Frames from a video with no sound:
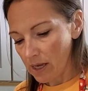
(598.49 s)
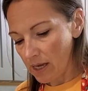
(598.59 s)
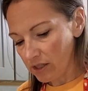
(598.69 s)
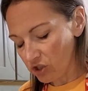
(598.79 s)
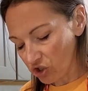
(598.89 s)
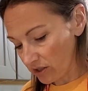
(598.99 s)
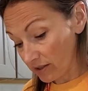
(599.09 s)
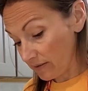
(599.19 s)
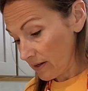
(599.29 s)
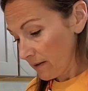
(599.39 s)
It's
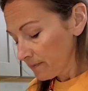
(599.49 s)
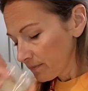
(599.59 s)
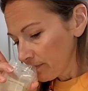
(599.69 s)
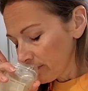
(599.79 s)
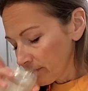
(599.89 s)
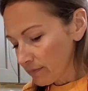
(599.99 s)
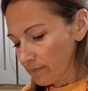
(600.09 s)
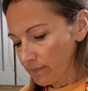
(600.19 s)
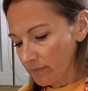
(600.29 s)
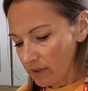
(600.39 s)
just
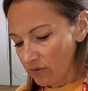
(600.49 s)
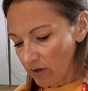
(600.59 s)
It's